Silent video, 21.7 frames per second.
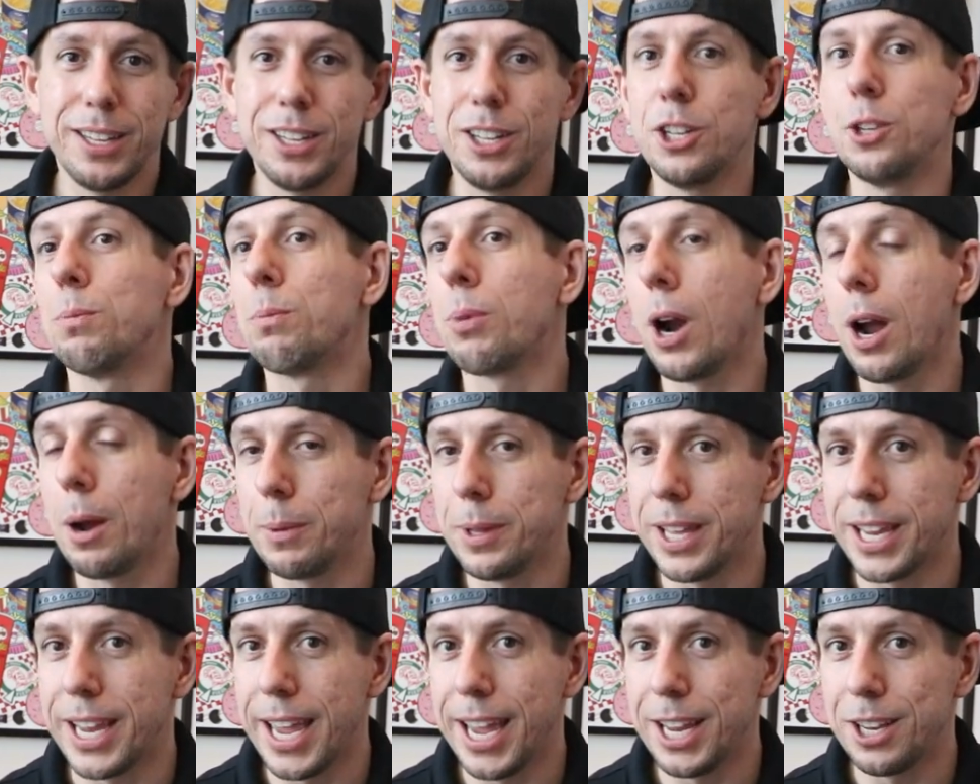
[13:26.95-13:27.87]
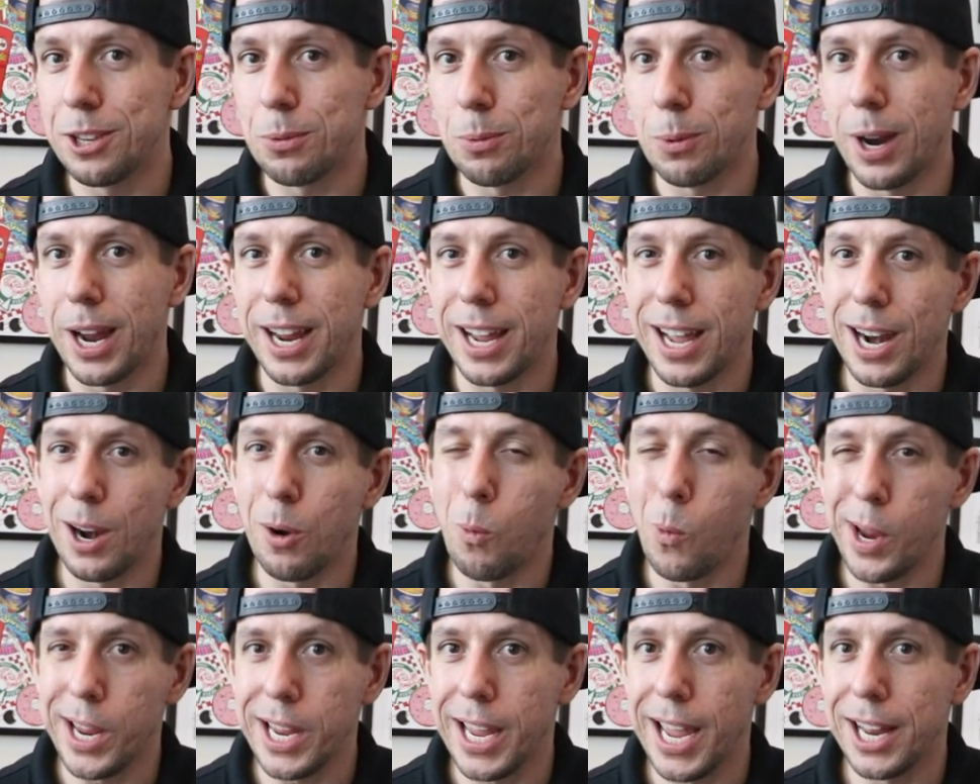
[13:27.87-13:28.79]
This is probably the case where I kind of
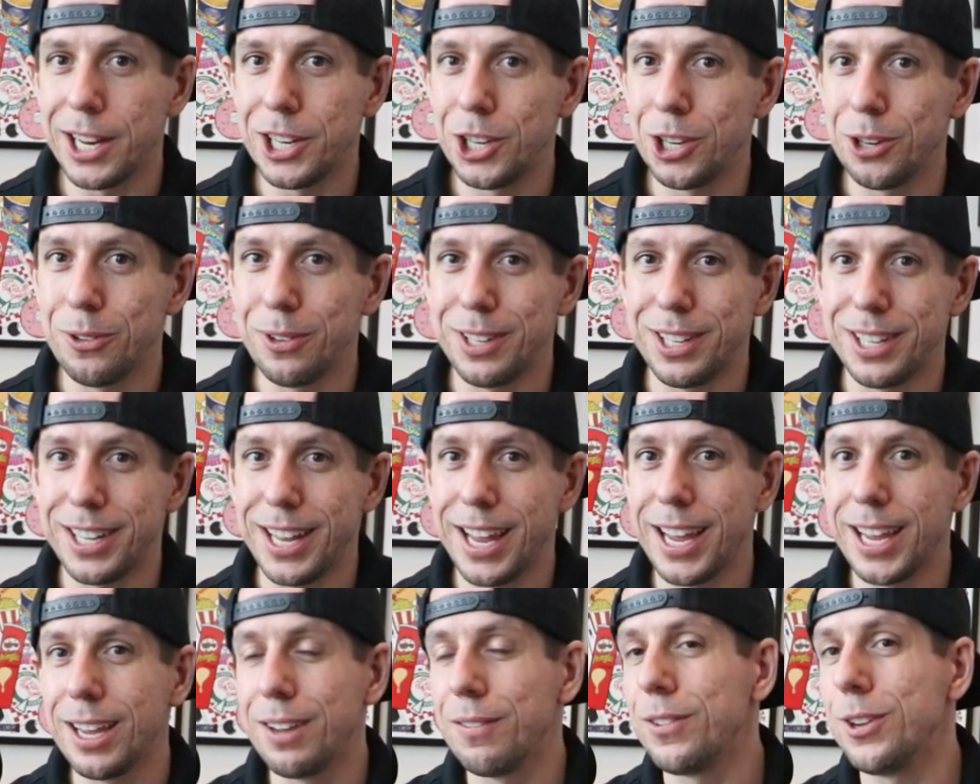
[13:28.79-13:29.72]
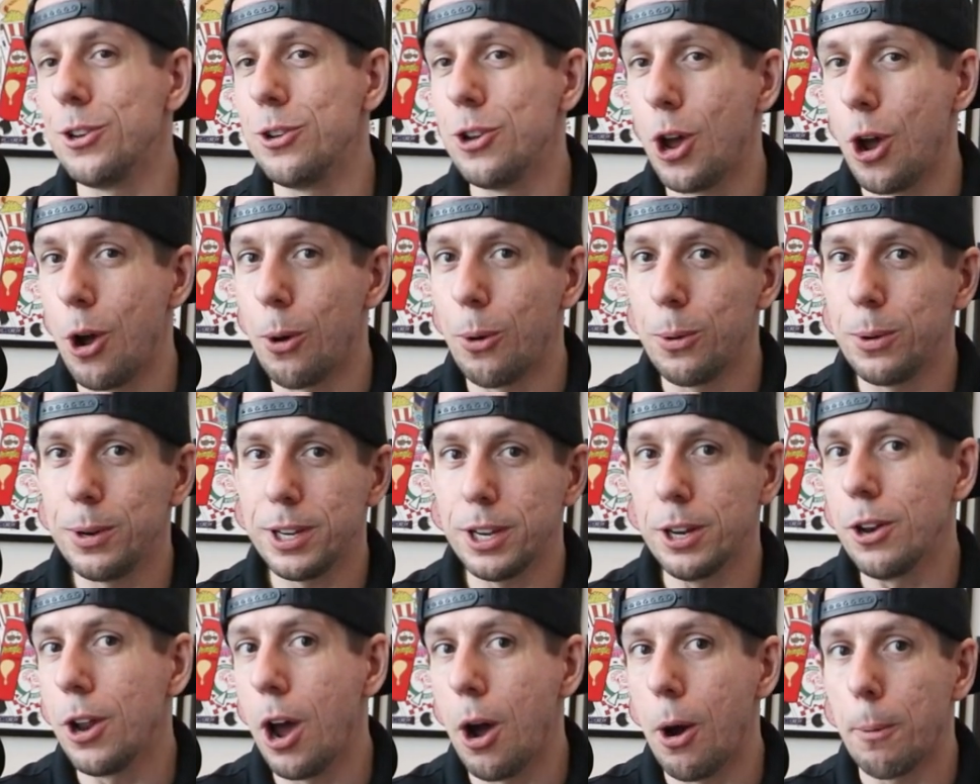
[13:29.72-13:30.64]
wink at you and say, if you know,
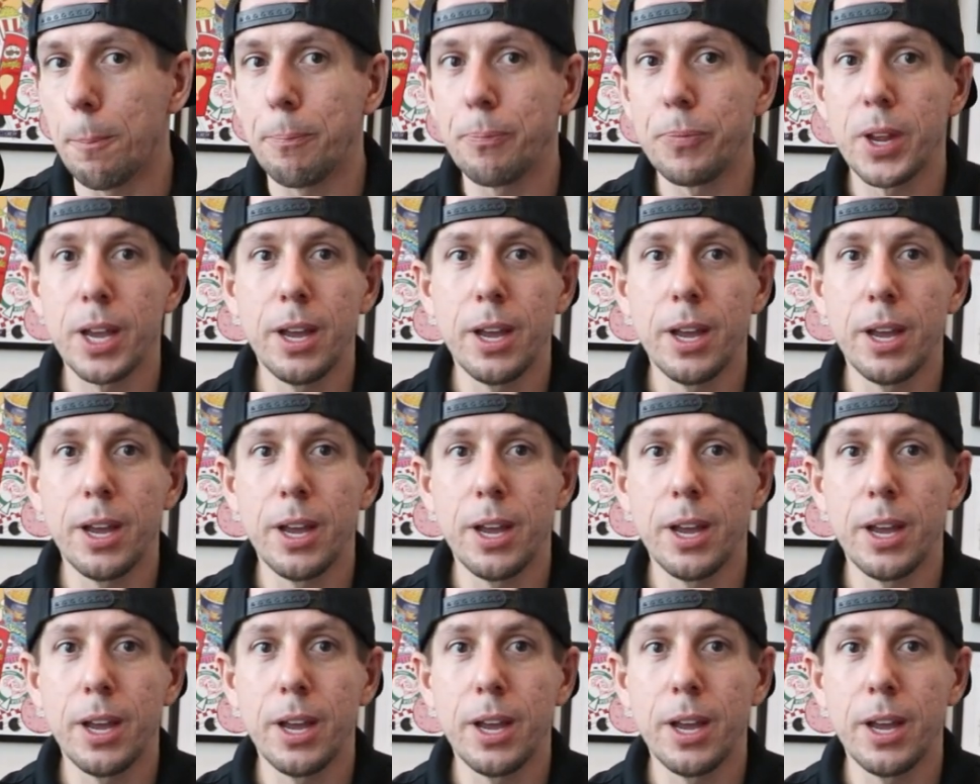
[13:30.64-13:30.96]
you know.